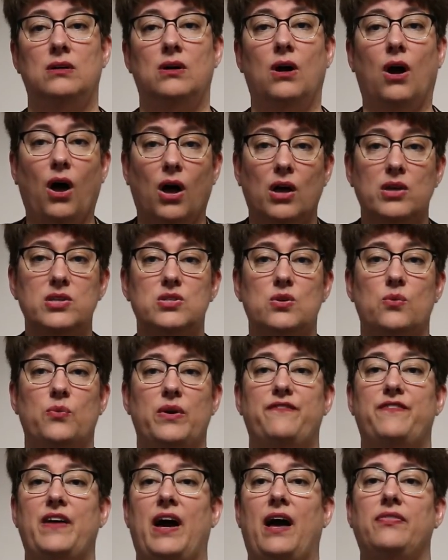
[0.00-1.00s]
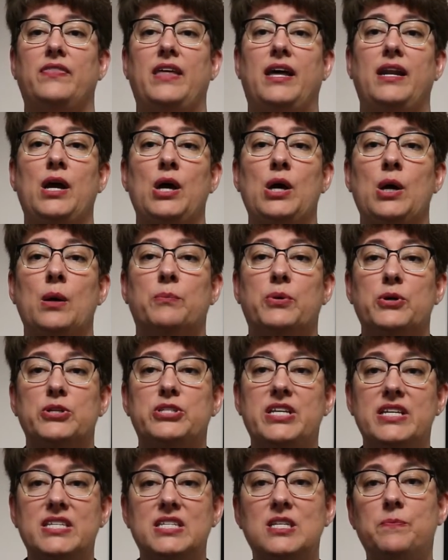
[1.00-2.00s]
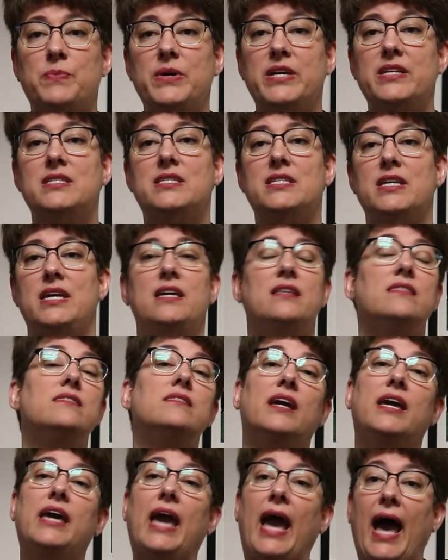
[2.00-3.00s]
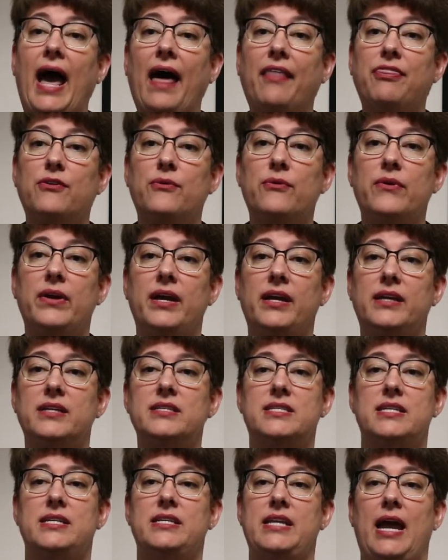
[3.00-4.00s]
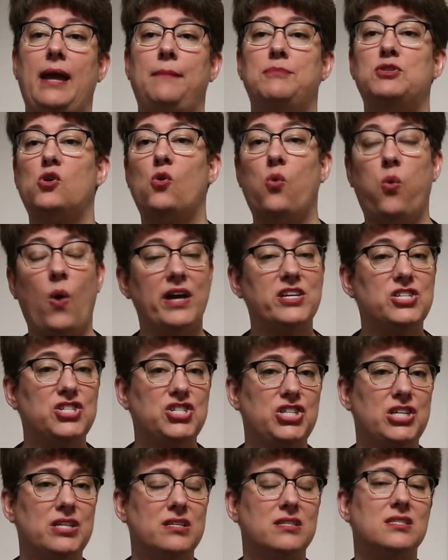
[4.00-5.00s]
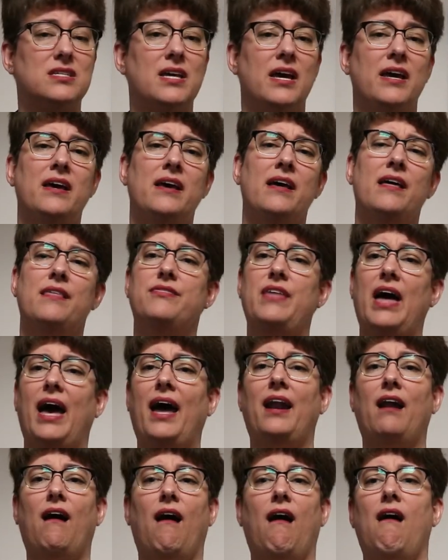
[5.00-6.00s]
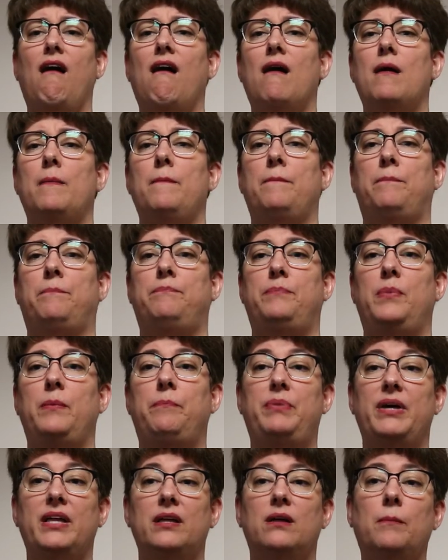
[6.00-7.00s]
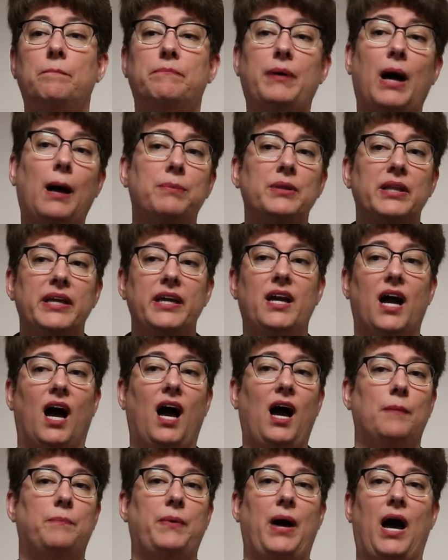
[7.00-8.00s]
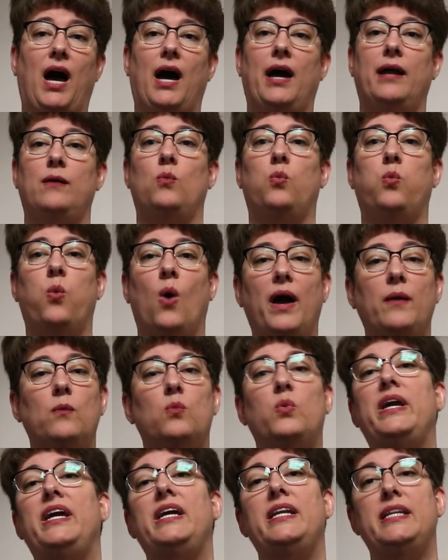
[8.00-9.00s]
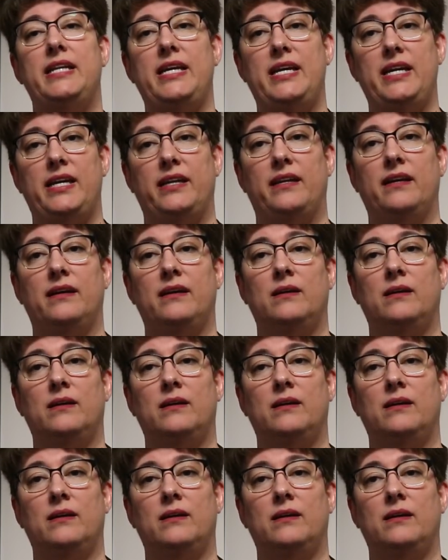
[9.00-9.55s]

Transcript: Also, we found that participants in the gatherings named questions that are bubbling up on what we need